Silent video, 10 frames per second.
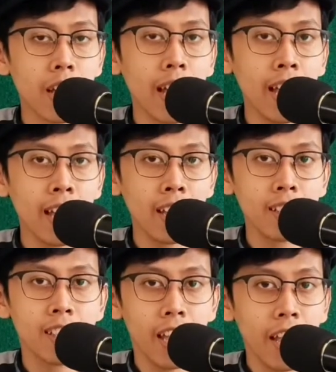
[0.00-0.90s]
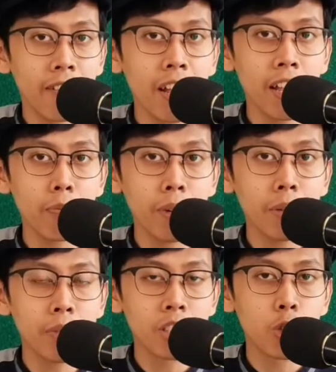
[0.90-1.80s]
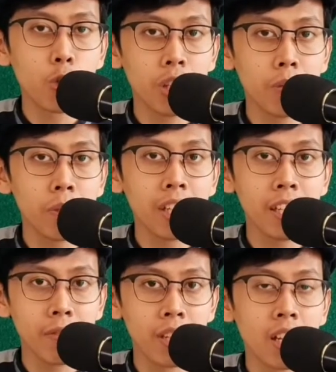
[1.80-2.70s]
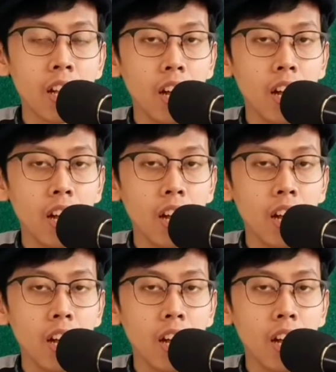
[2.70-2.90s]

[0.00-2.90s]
and the area and perimeter will be given